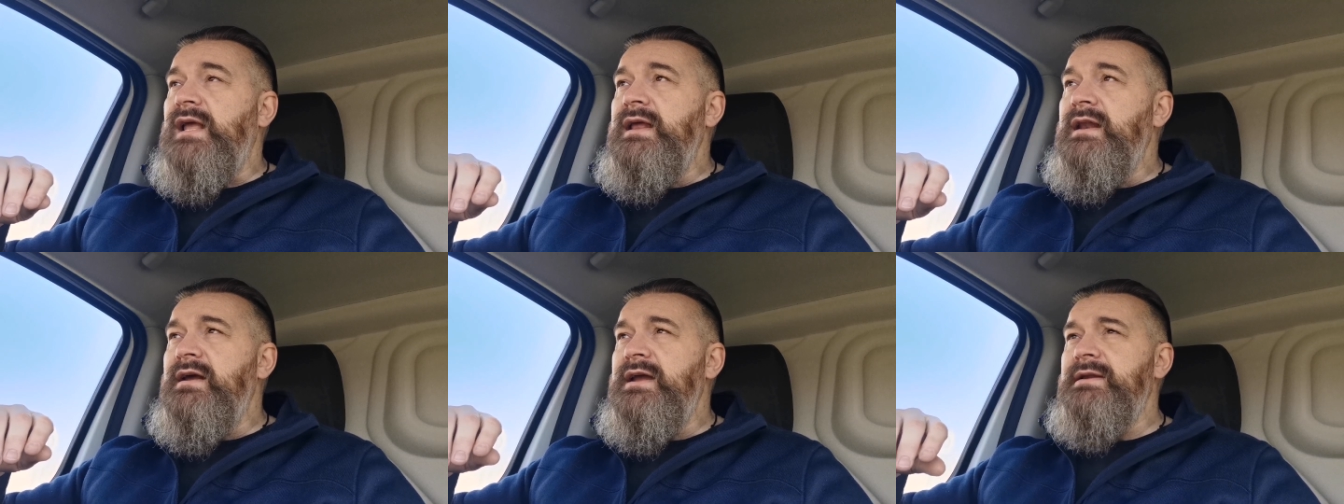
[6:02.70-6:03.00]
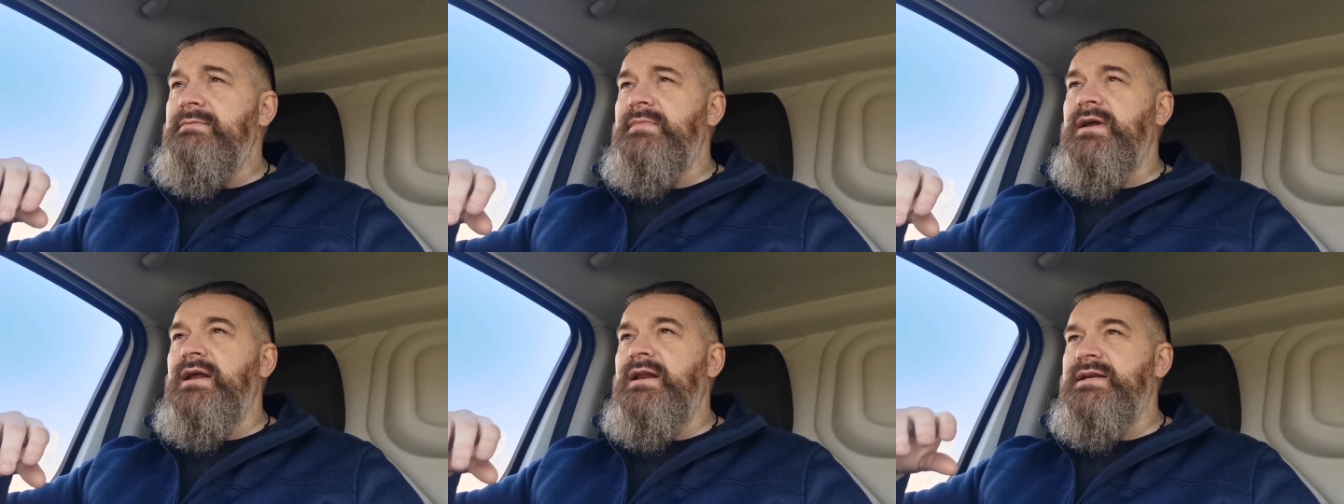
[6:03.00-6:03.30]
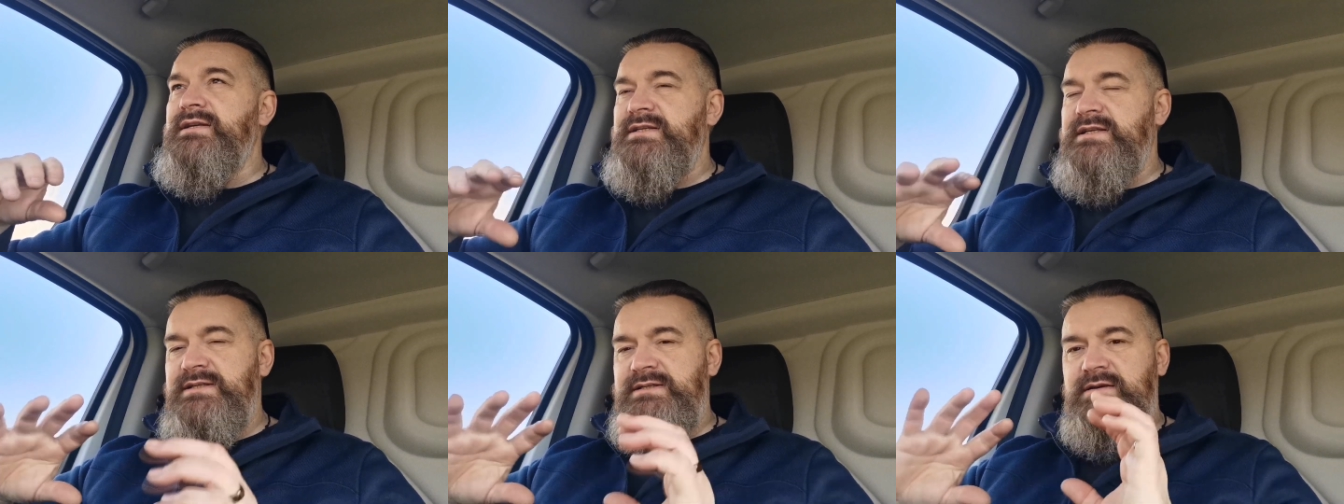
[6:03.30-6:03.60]
And, I,
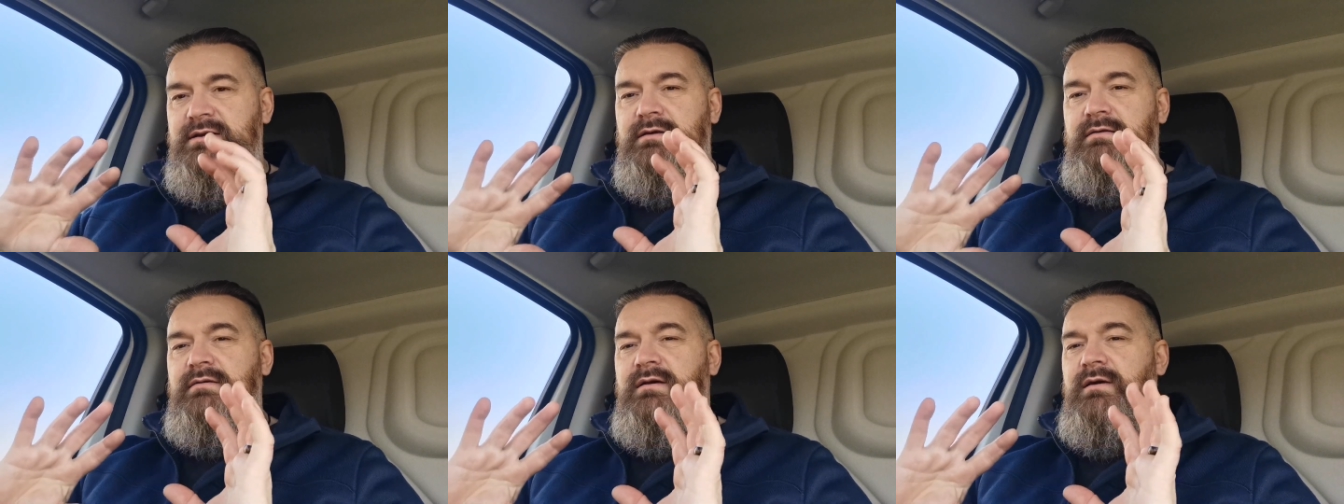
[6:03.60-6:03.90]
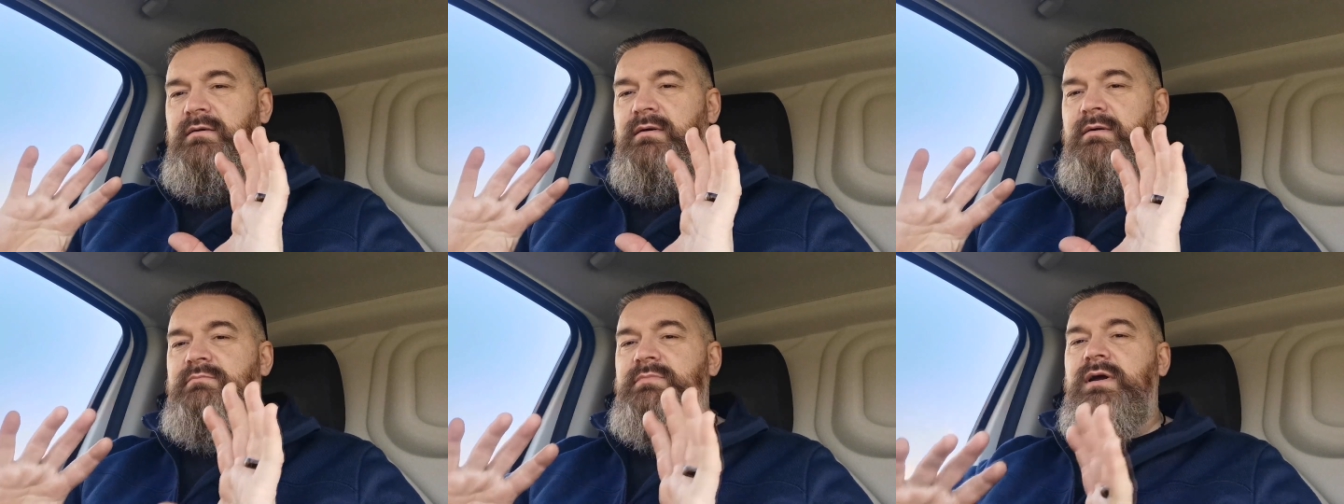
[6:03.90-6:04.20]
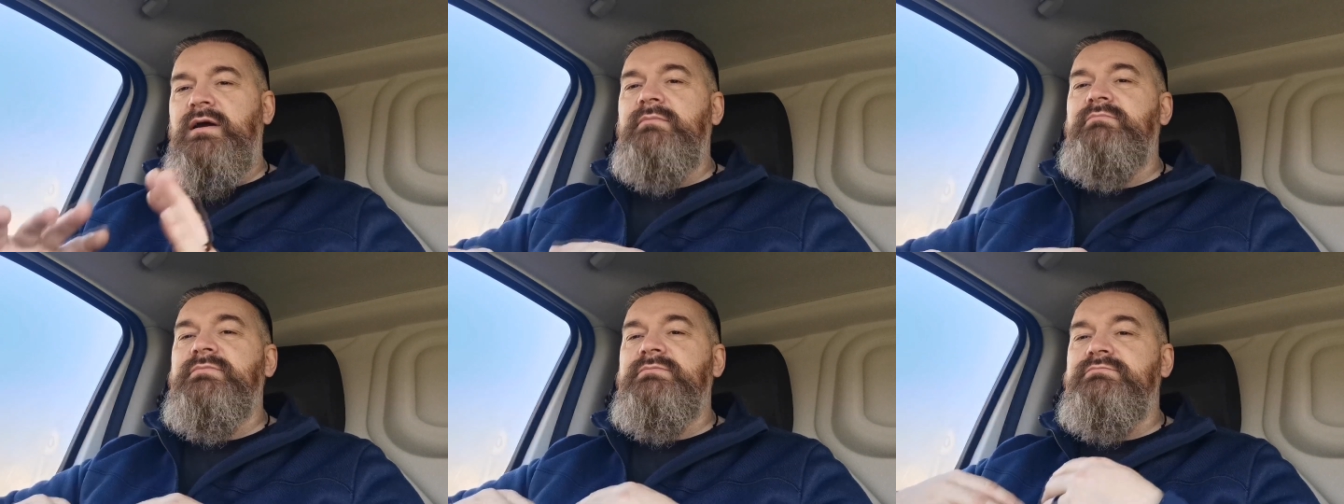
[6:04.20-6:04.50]
and it's just that I'm,
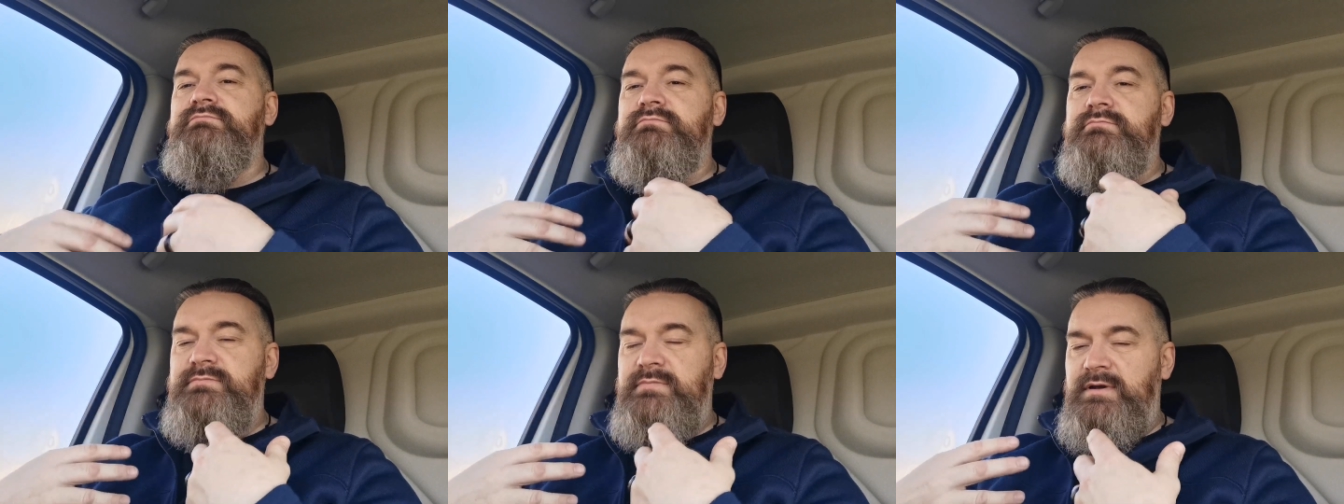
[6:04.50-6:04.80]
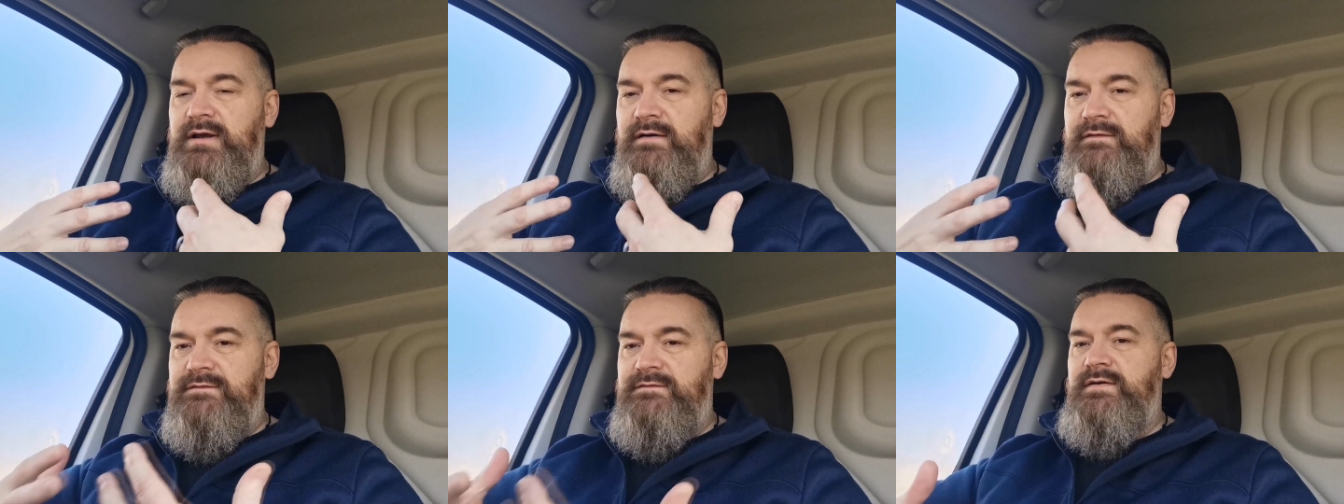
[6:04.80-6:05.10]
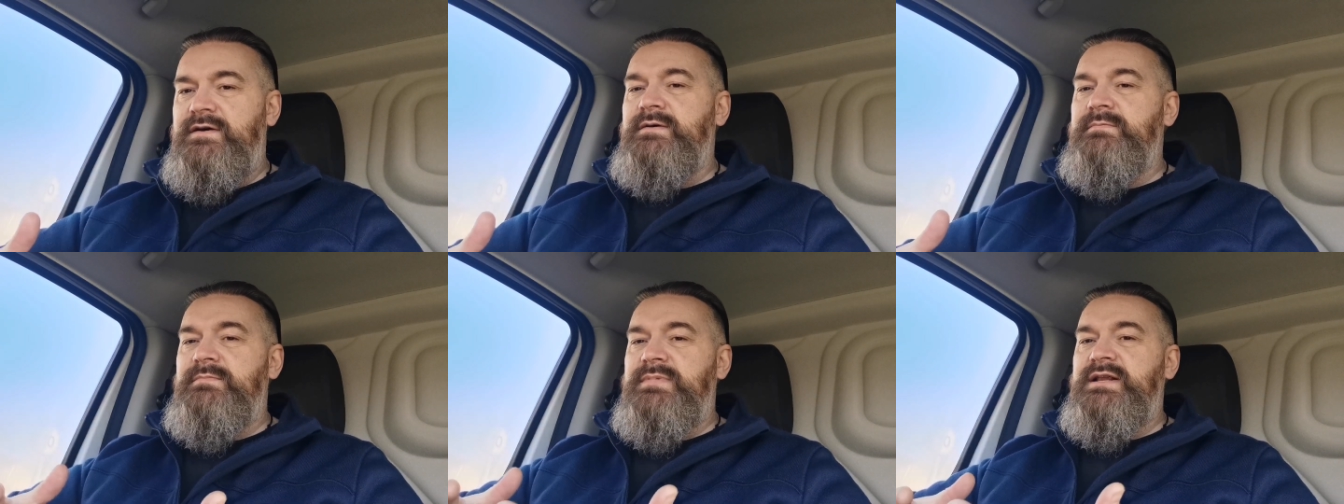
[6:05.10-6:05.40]
I'm a
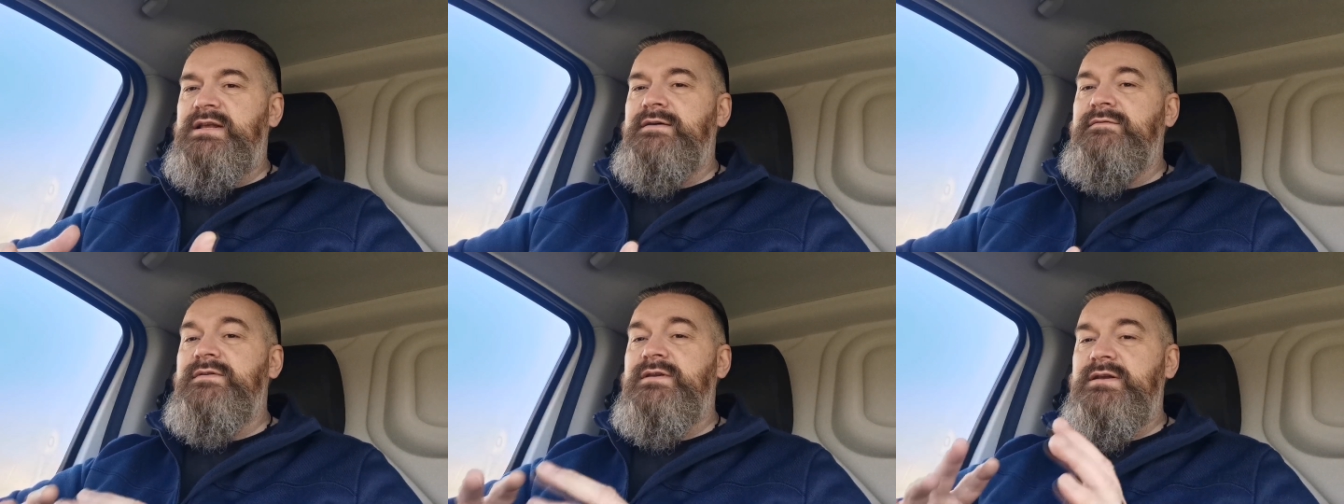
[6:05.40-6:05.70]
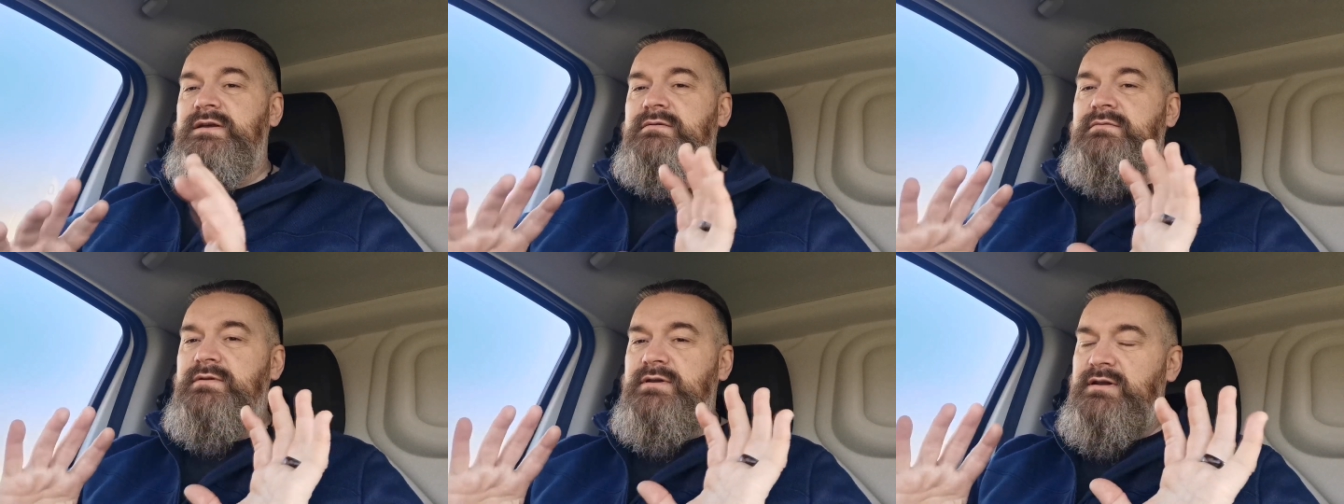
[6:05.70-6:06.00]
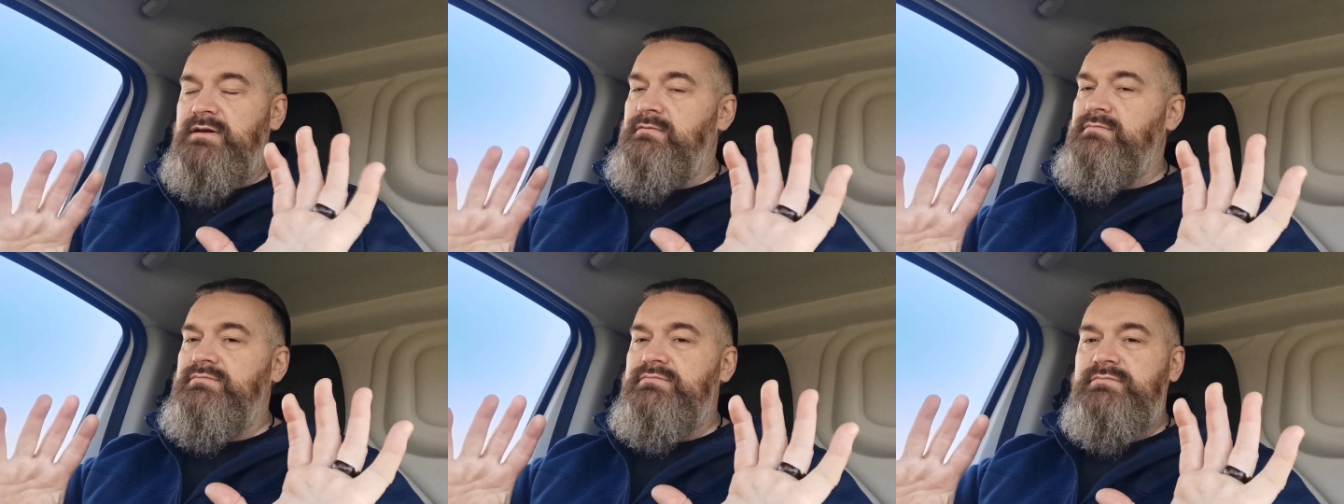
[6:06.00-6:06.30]
firm believer that,
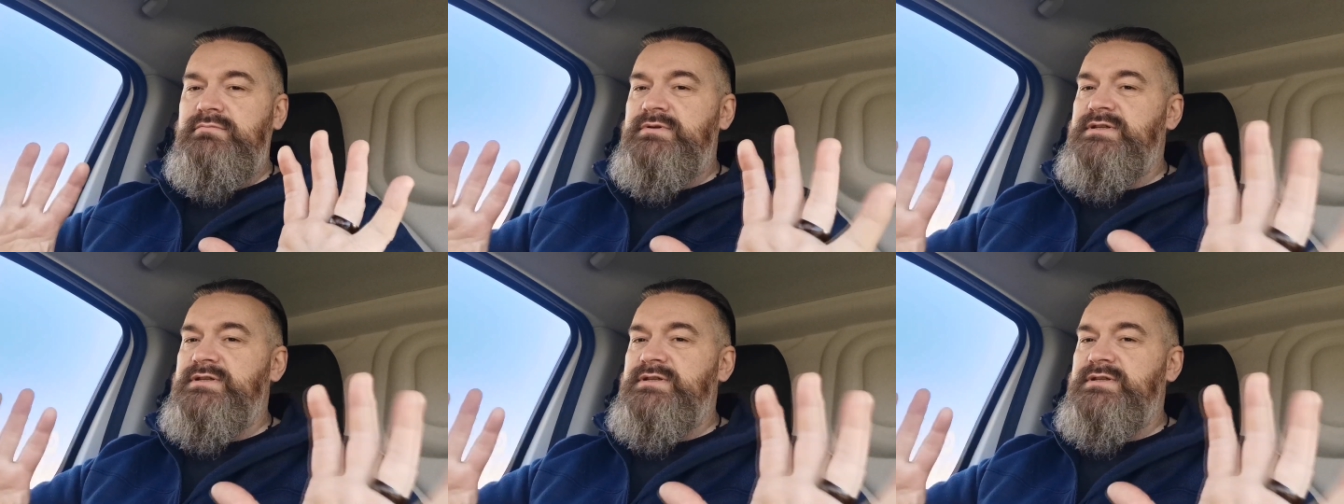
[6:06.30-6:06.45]
you know,